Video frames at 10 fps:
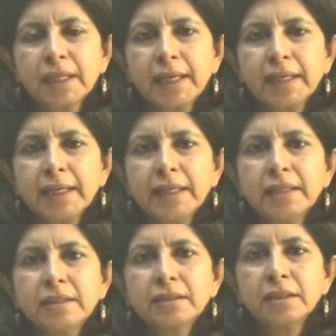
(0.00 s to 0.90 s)
can
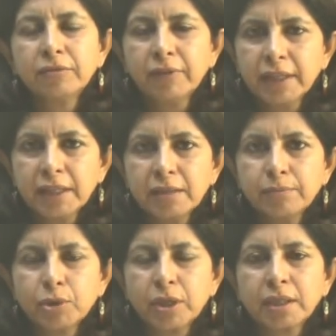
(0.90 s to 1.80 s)
lead a very
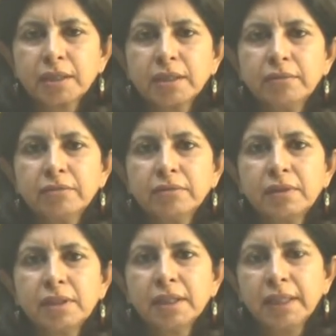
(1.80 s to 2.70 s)
productive
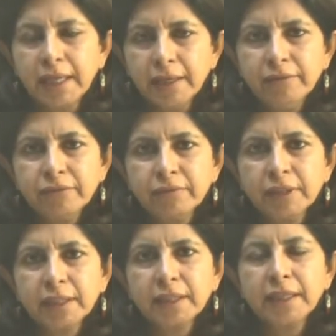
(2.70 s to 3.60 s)
life,
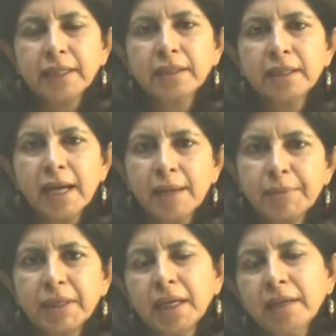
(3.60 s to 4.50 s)
they can lead a
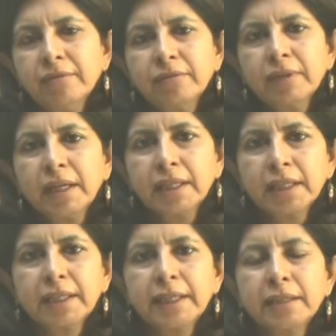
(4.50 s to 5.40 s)
happy life, and
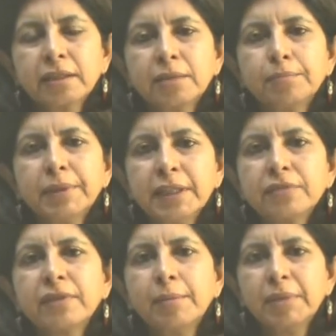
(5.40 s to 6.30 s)
they can lead a
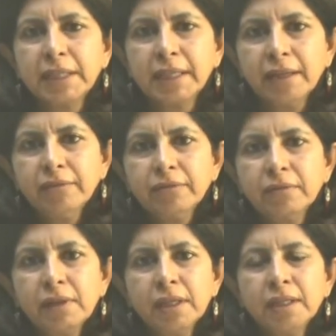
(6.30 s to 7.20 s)
complete family life.
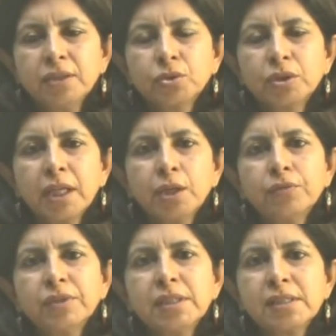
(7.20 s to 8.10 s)
So none
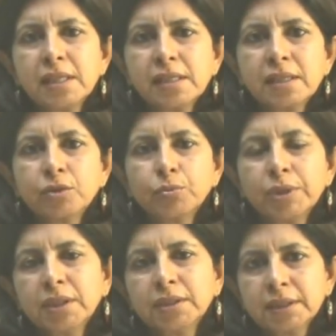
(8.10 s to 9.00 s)
of these things are to
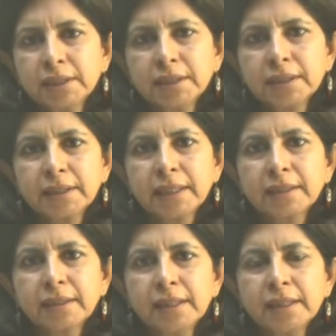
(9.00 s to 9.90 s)
be considered that